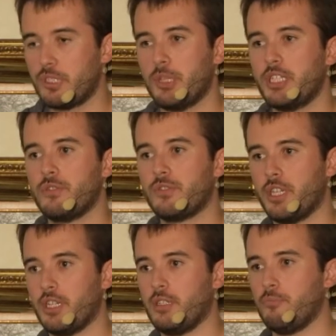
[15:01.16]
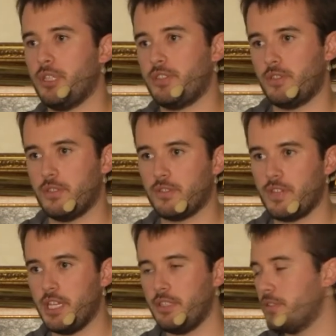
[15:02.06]
expect to scale based on
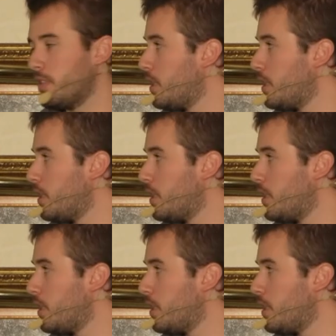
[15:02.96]
that.